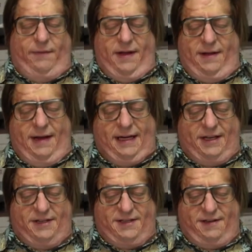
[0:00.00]
It
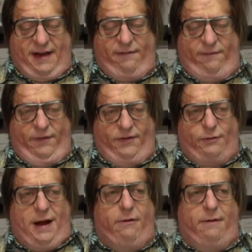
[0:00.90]
gets like
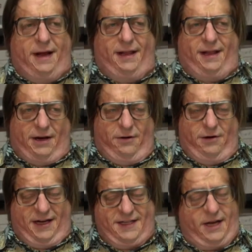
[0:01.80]
surrounded by like
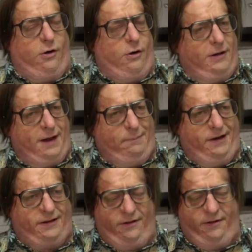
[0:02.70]
I said a whole lot of
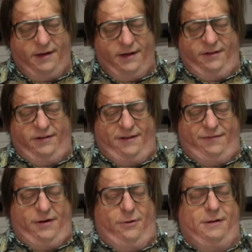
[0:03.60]
political stuff
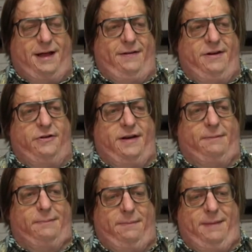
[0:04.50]
and a whole lot of
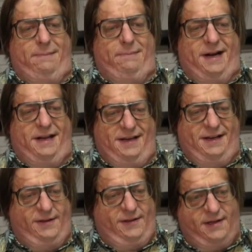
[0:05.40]
intrigue, but the main plot
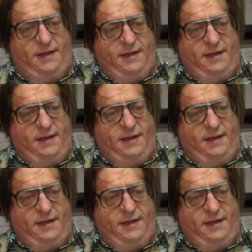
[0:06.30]
is